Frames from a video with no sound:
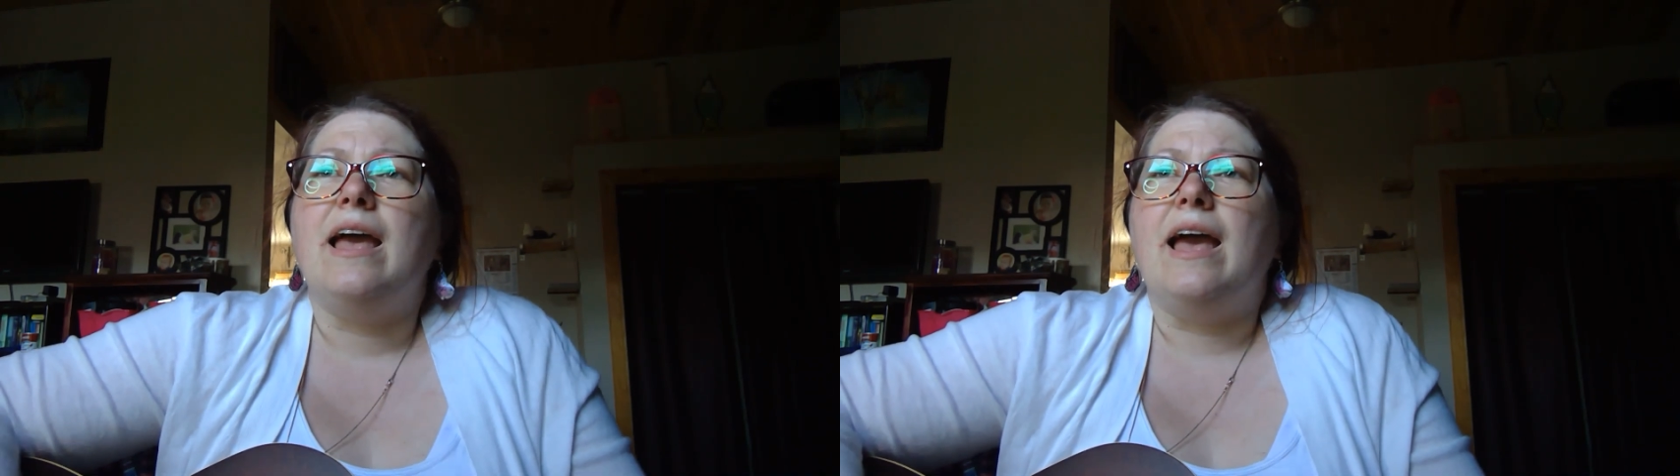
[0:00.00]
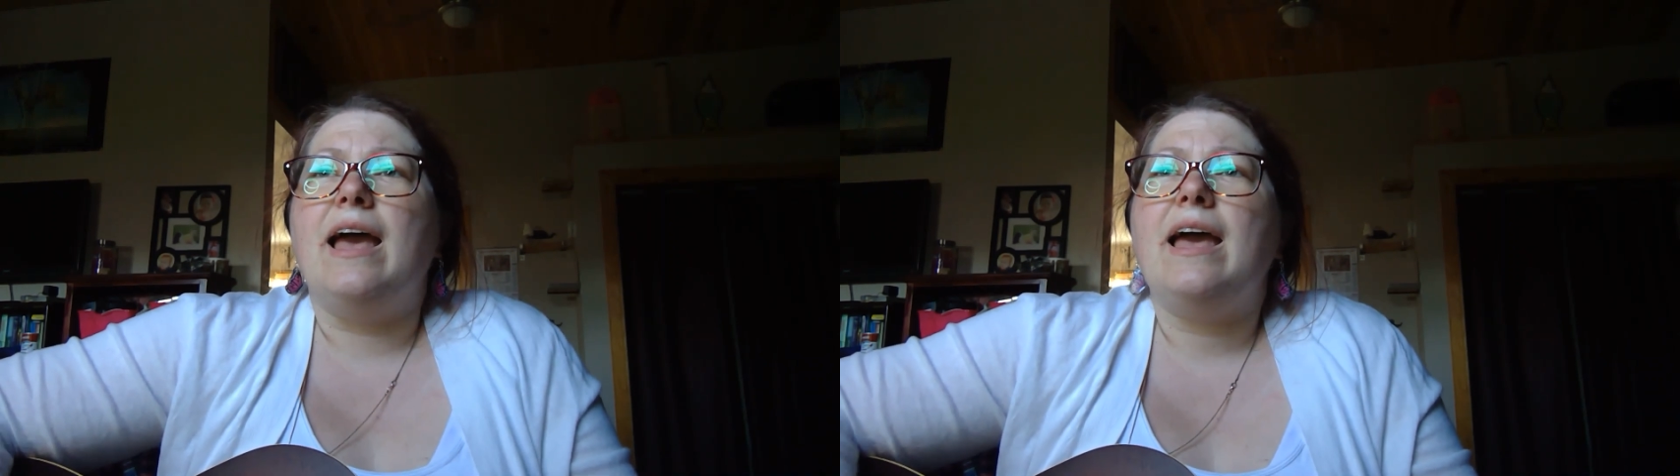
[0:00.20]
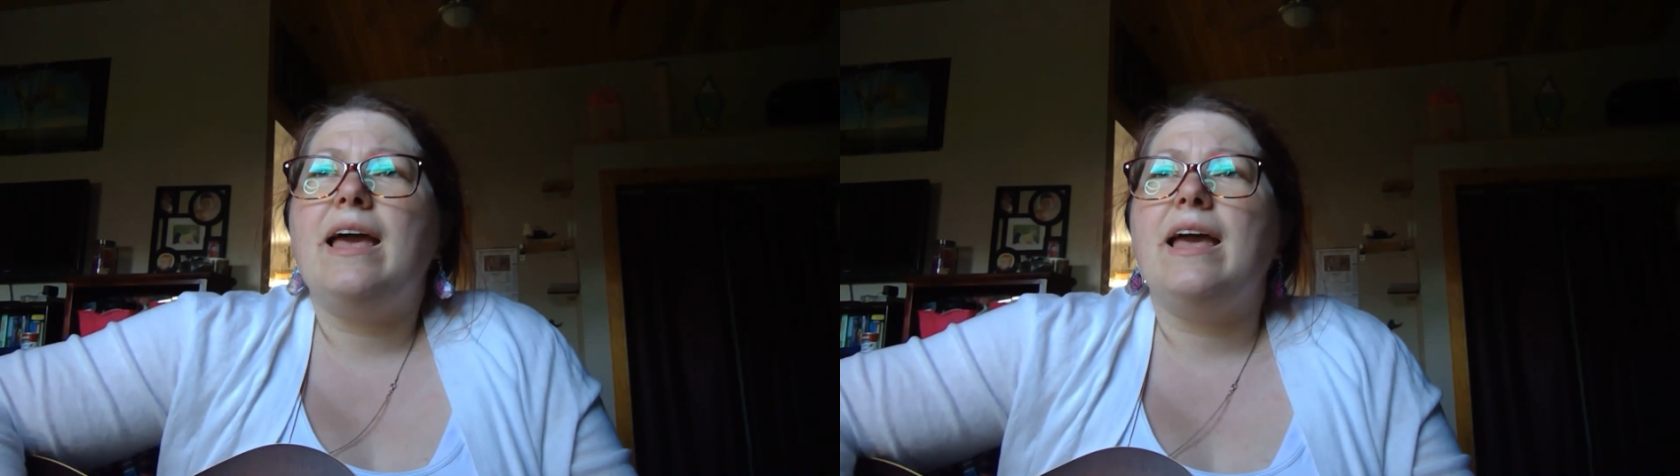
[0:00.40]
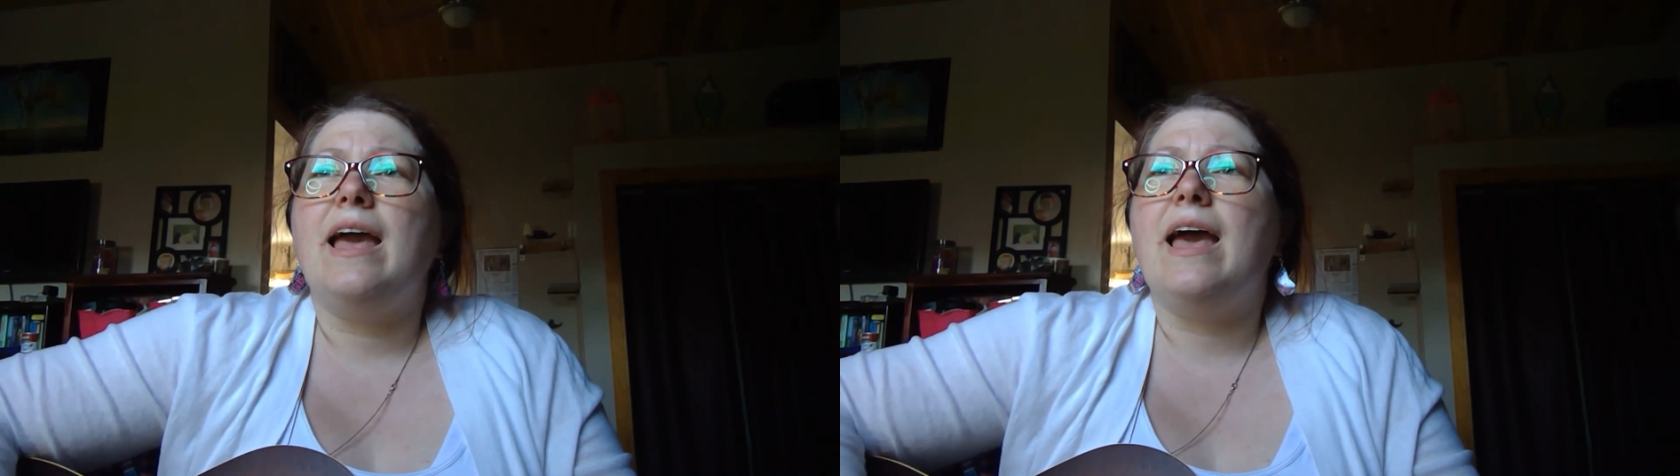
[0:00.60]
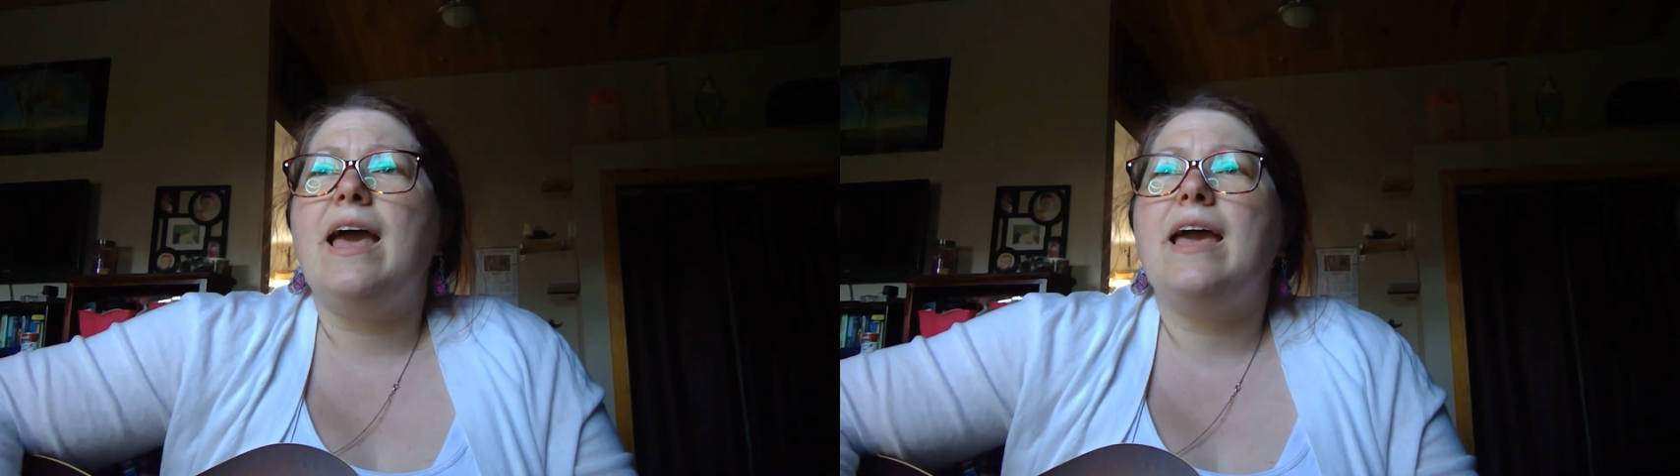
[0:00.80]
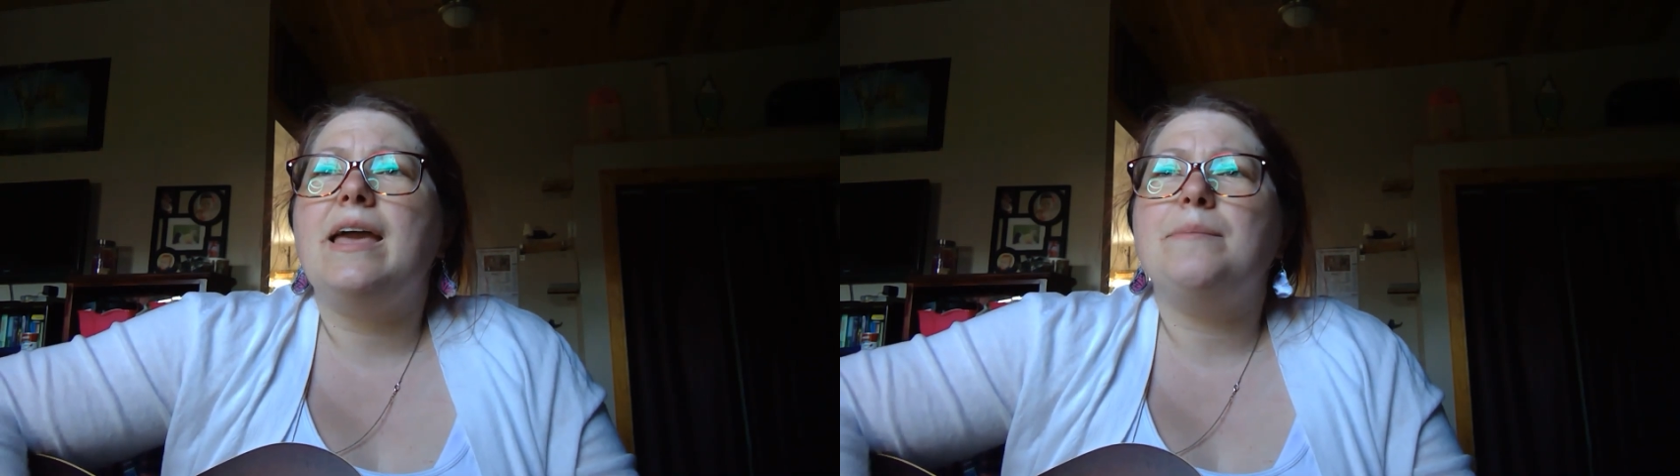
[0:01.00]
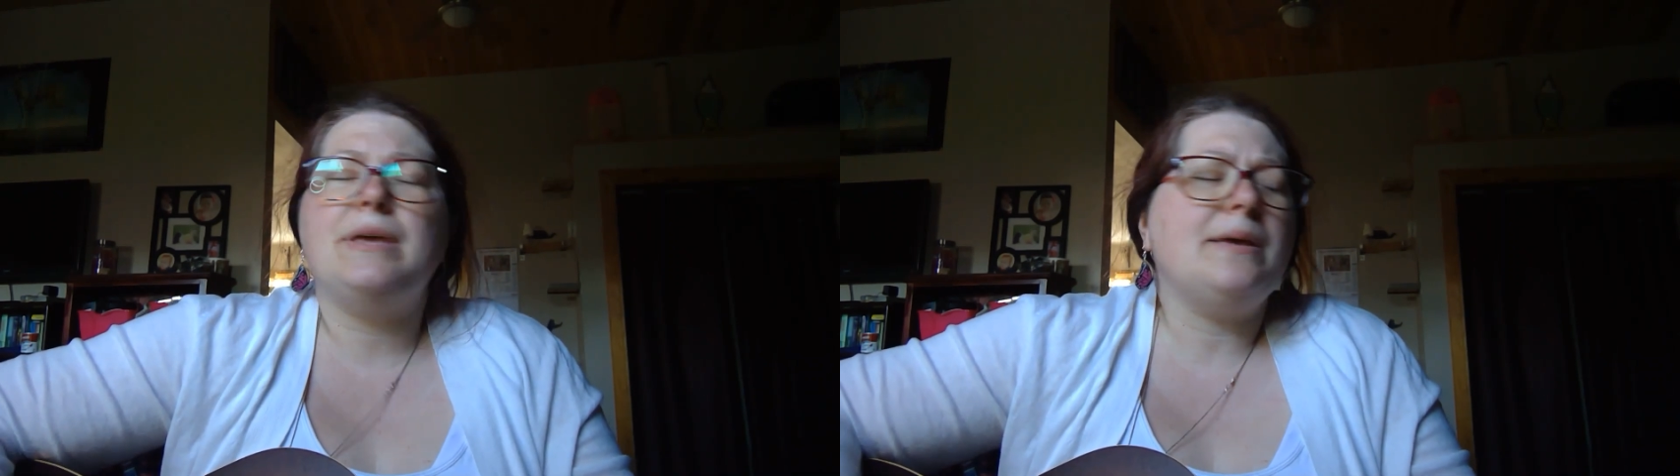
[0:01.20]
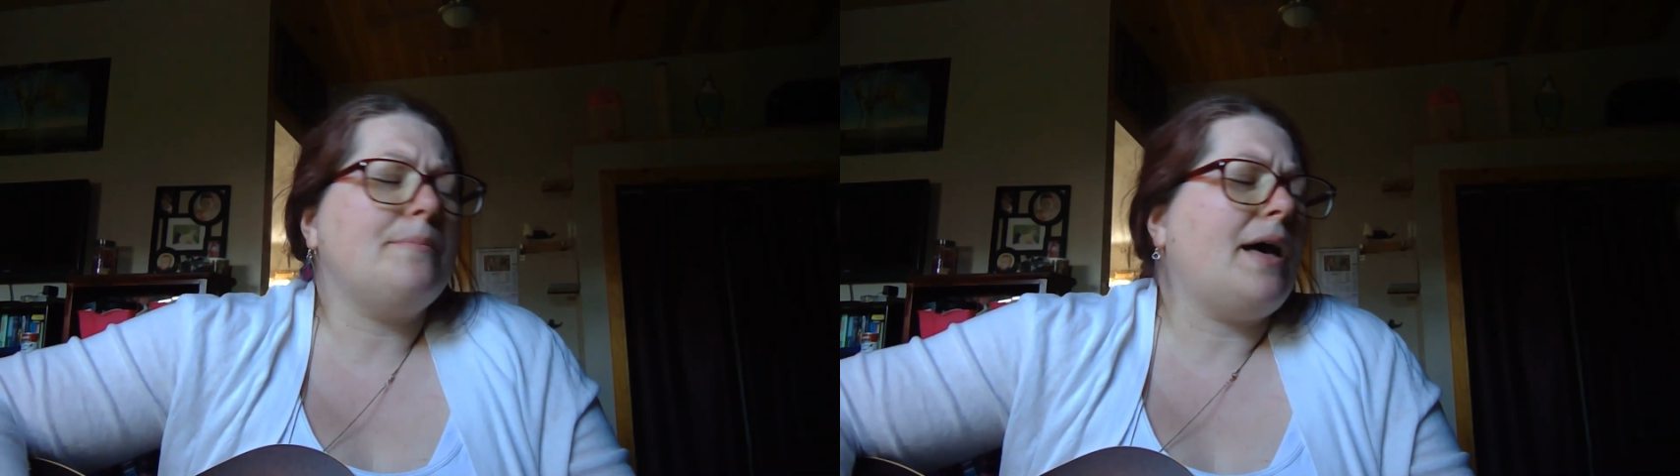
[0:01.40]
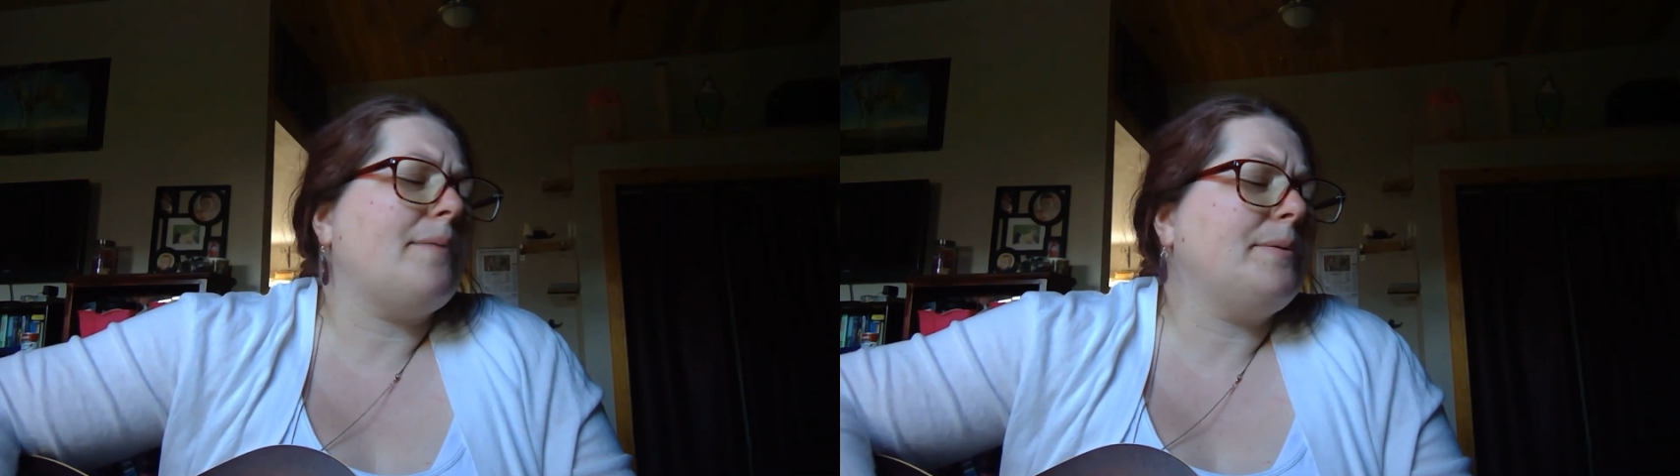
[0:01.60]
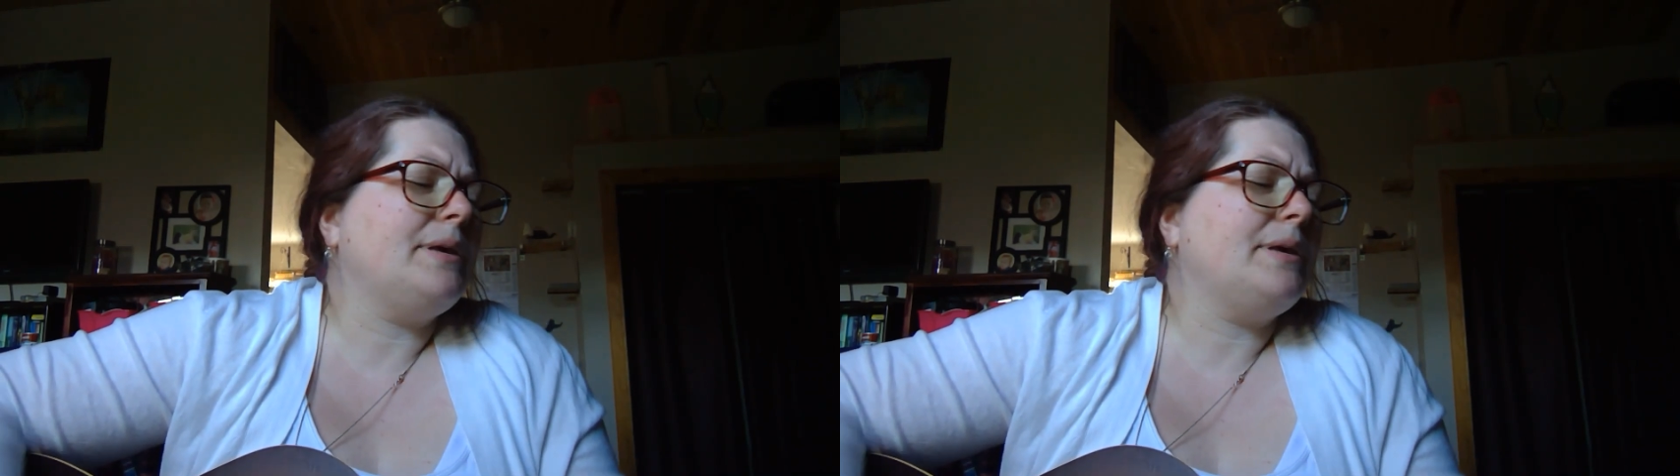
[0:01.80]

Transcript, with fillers: Hey, hey, me and Bobby